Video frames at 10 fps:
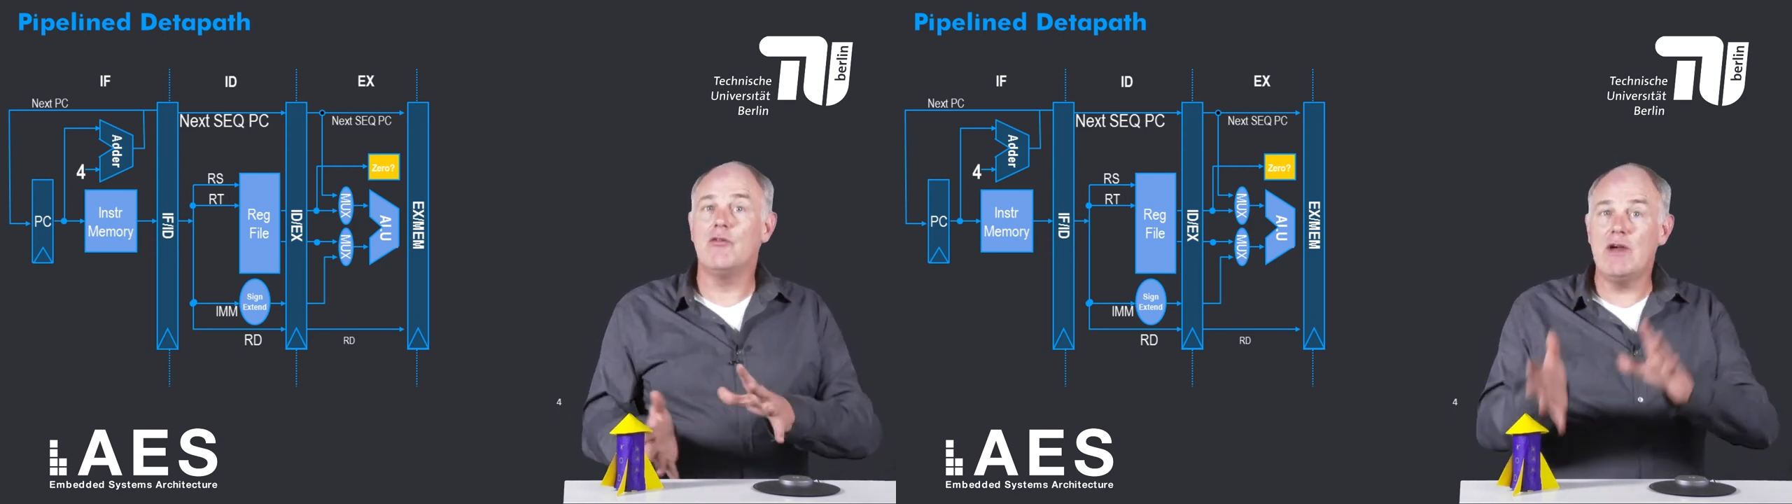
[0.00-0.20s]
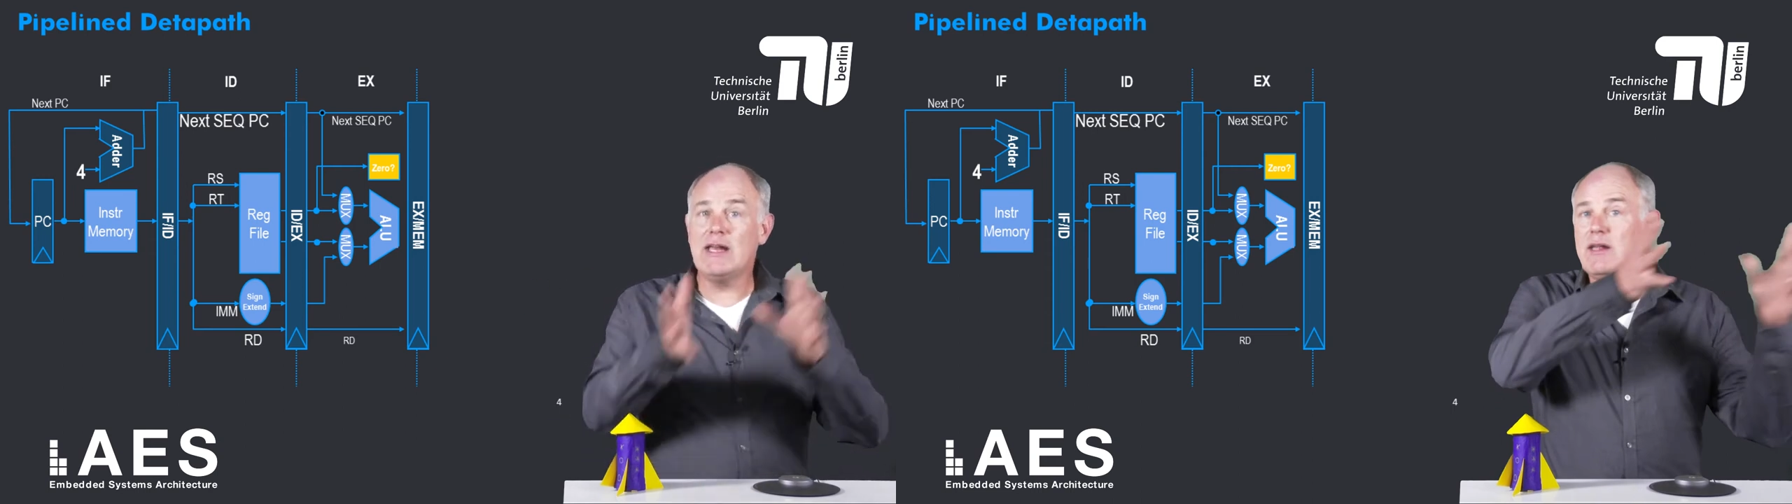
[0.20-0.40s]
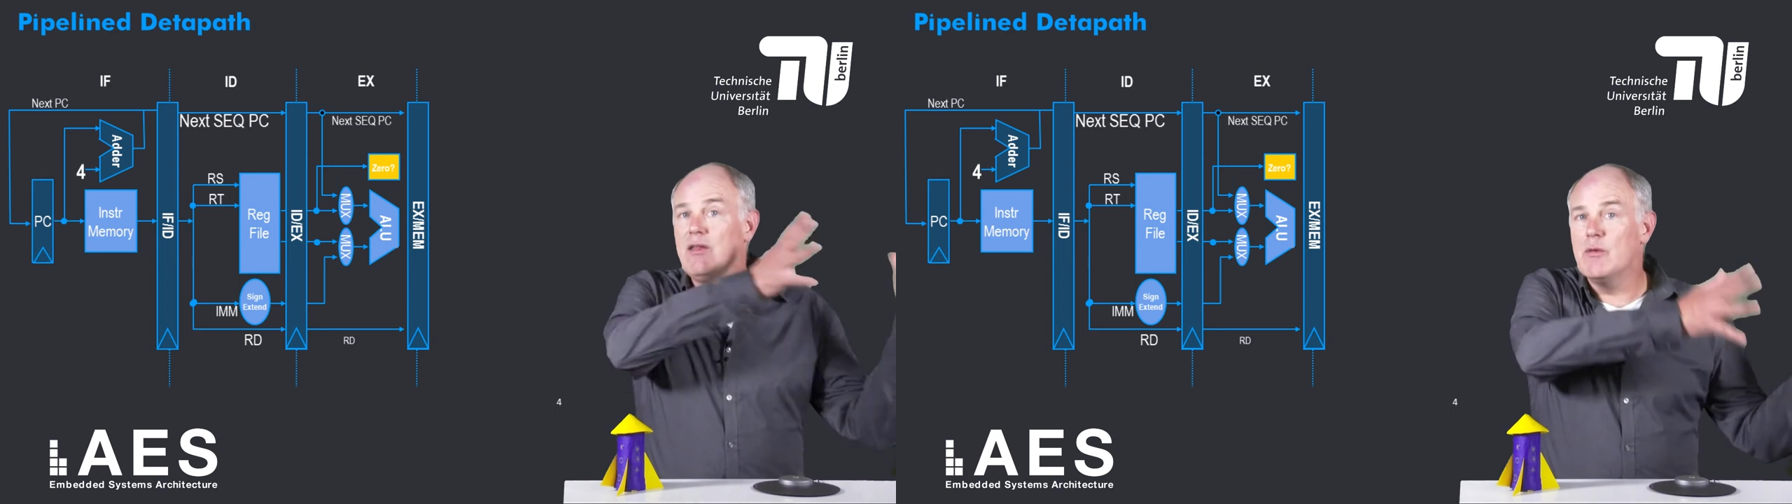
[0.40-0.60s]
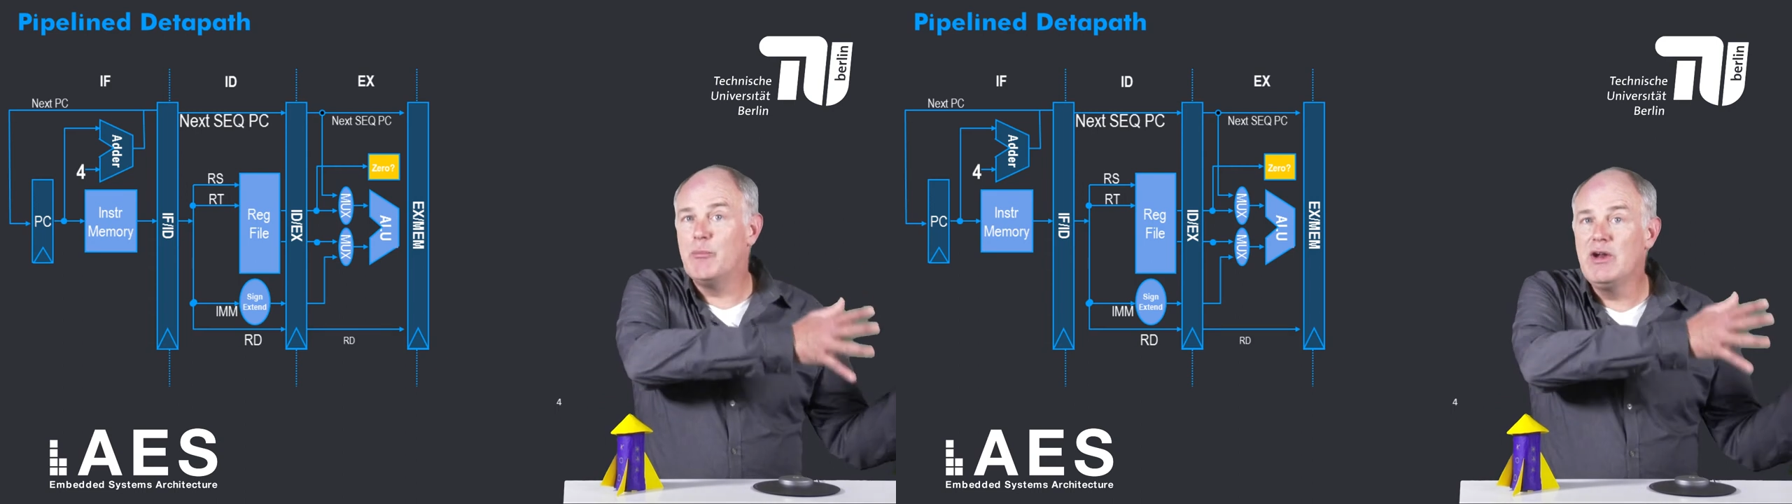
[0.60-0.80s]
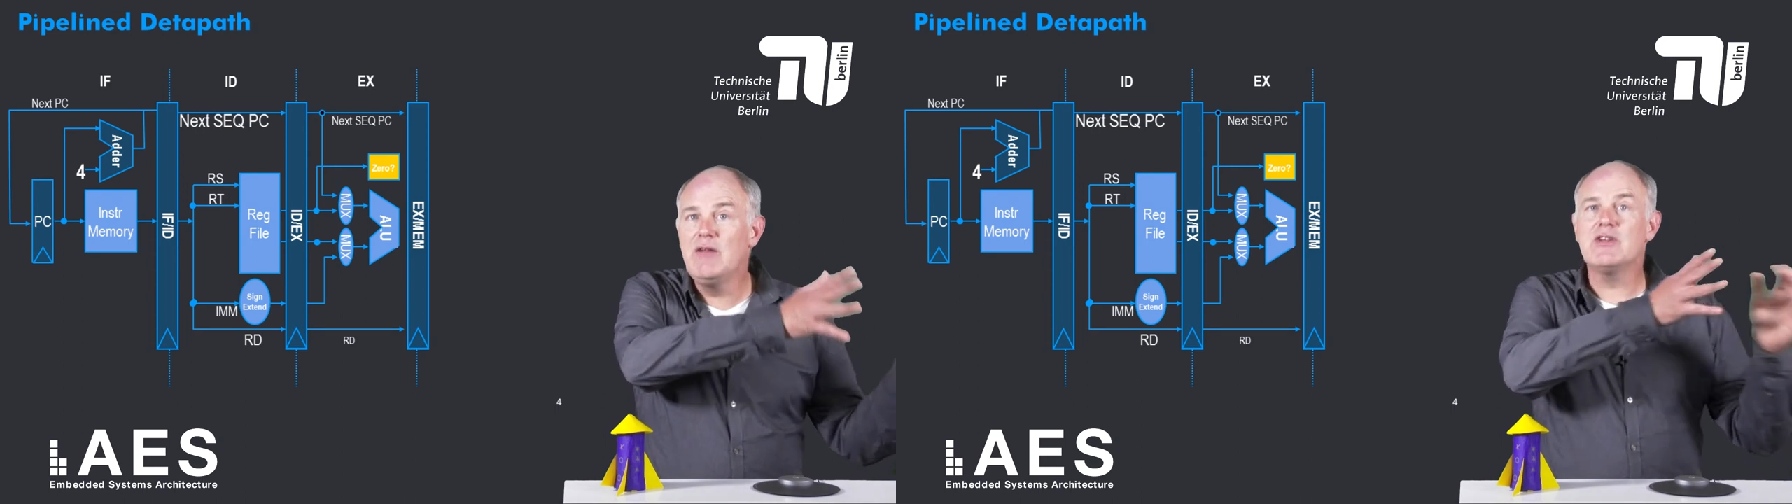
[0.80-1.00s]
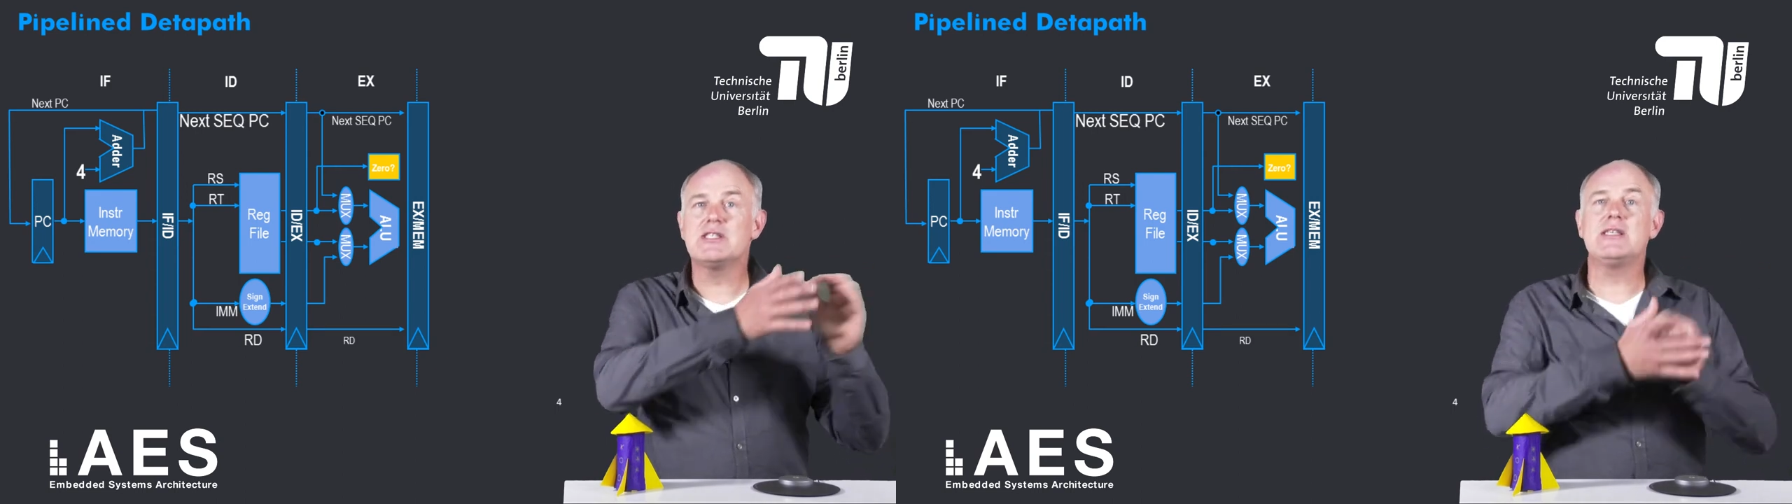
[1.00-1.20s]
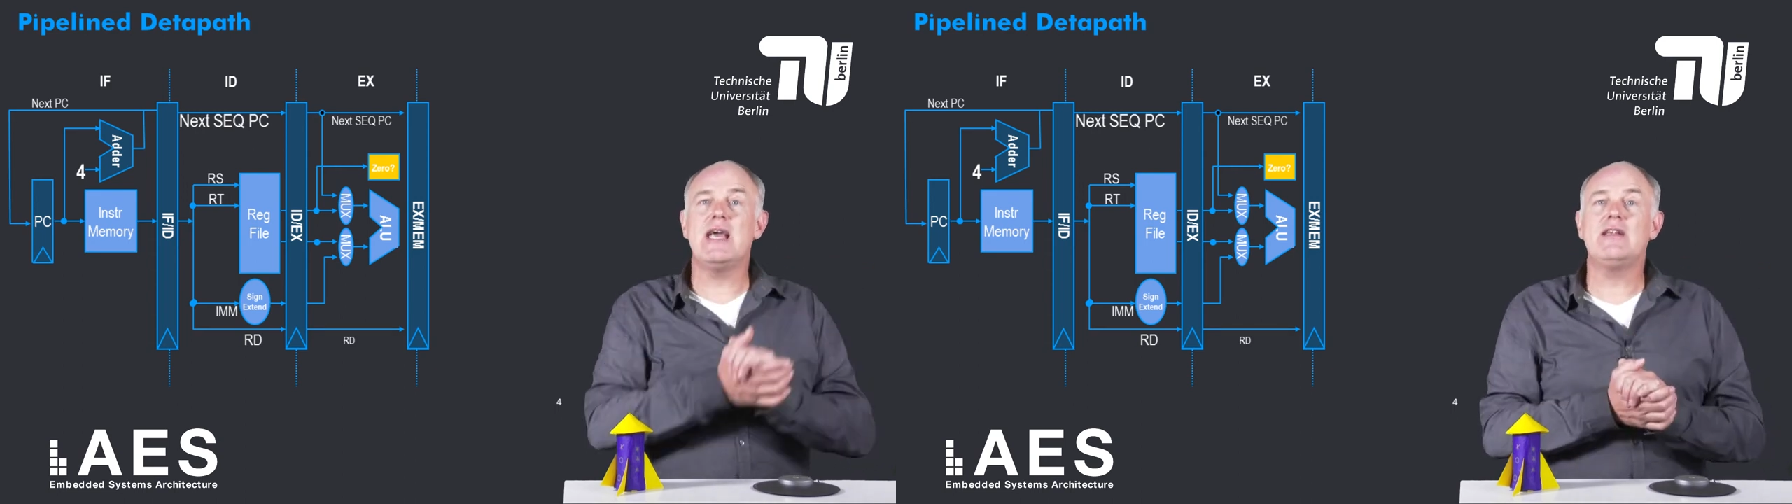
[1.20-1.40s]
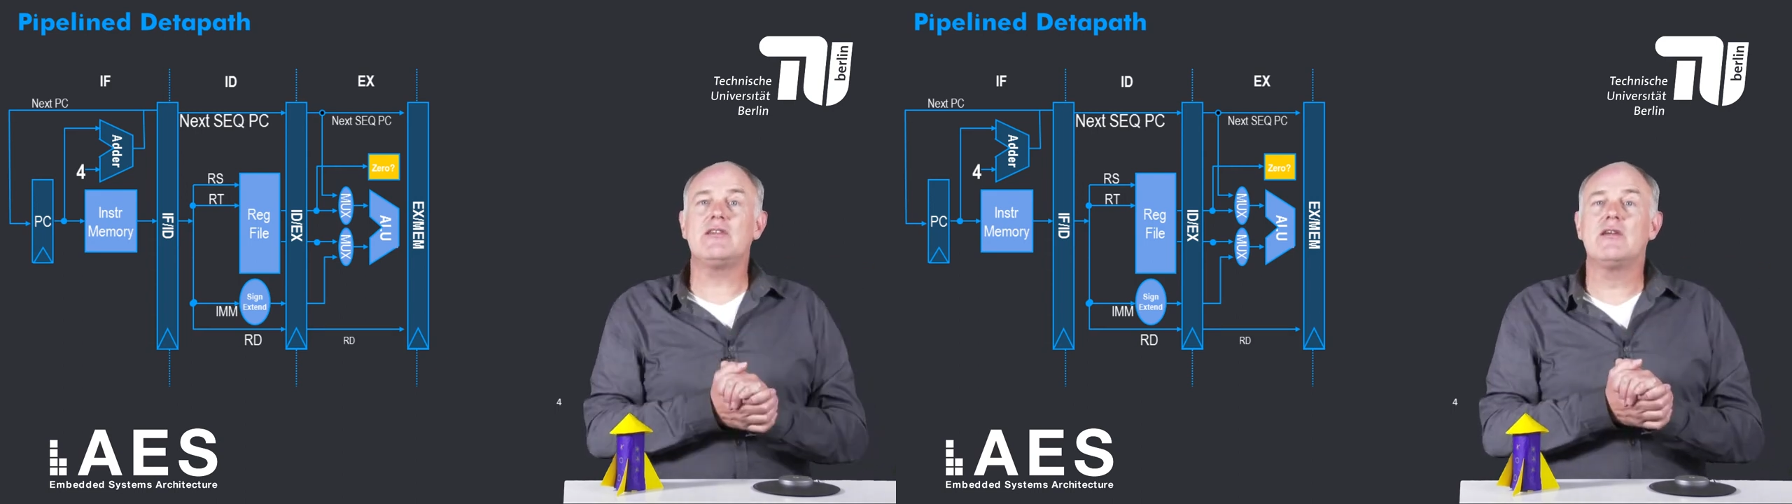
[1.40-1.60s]
read in the previous
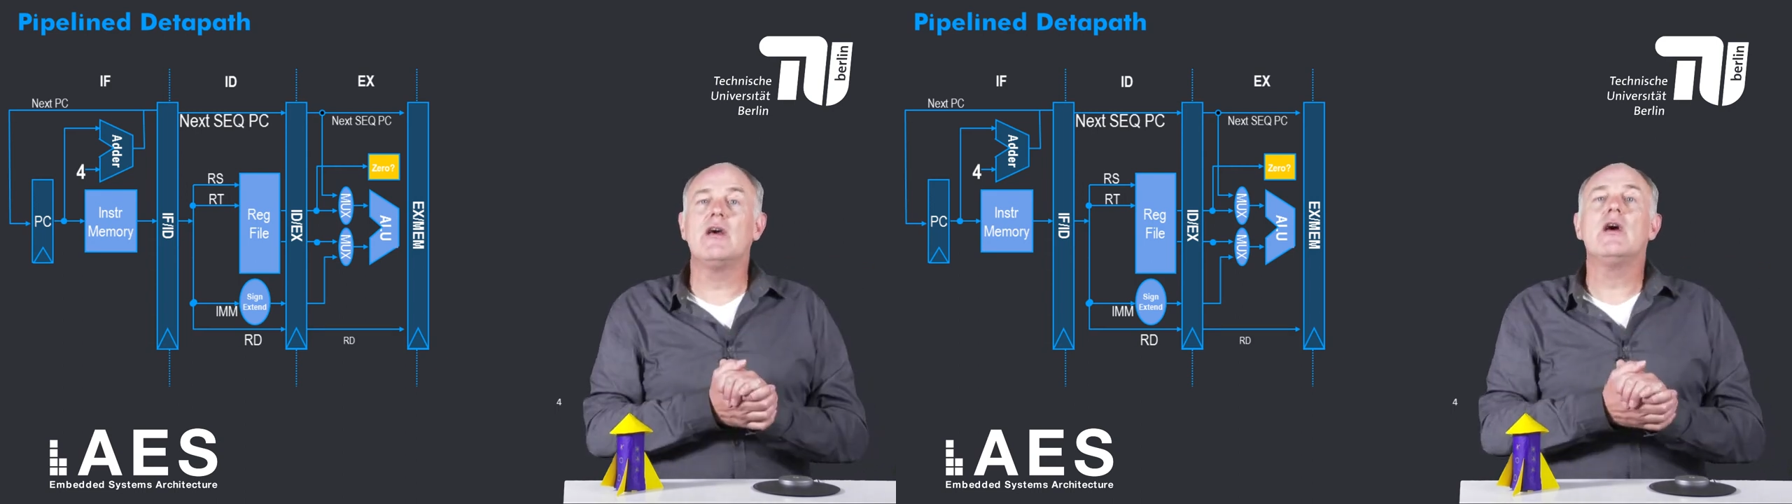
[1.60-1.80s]
stage